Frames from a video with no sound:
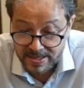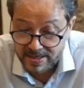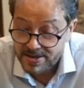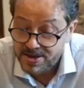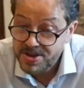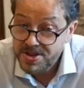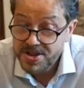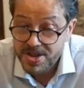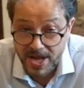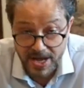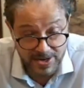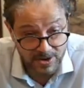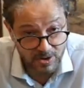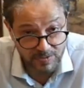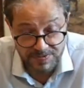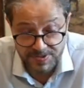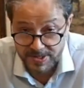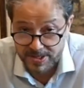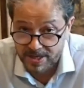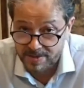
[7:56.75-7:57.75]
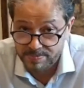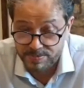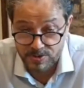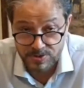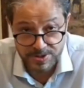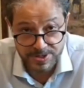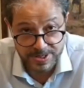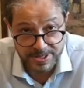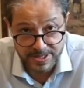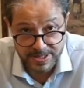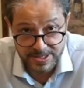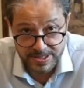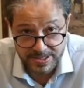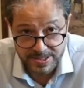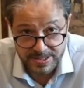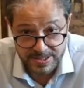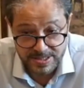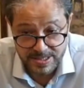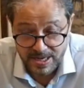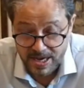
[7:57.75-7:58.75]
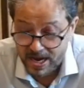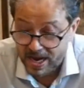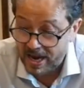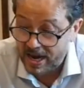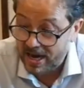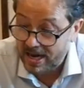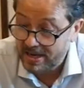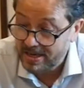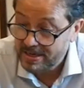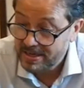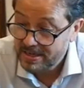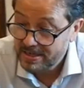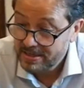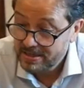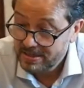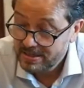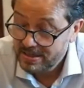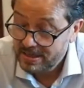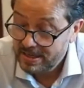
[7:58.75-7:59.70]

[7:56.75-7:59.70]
none of the communities are